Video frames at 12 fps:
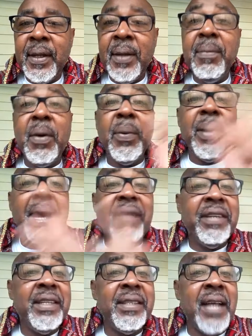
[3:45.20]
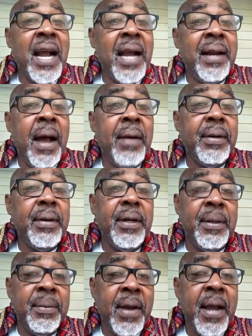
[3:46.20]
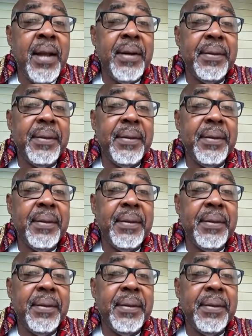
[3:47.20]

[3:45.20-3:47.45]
But we have a desired outcome, right?